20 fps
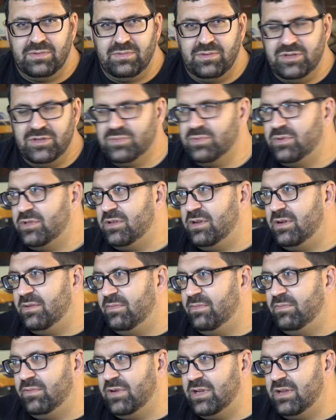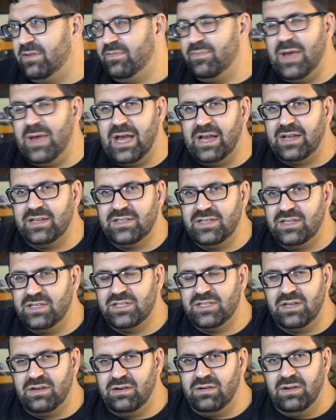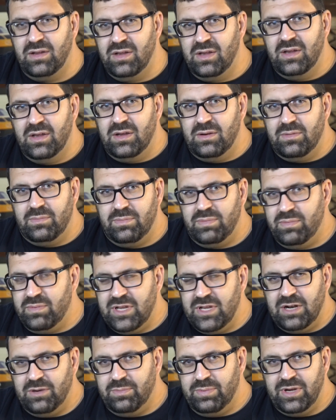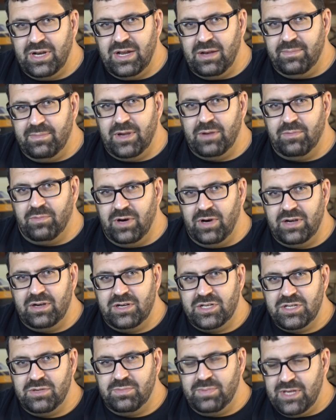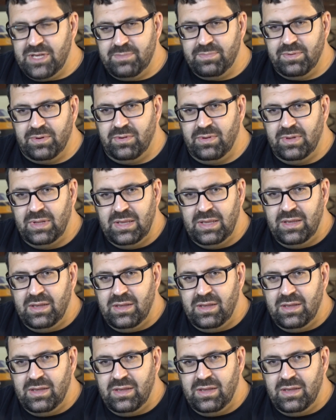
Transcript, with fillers: Whereas with when you have magazines that are, put out by one or two people,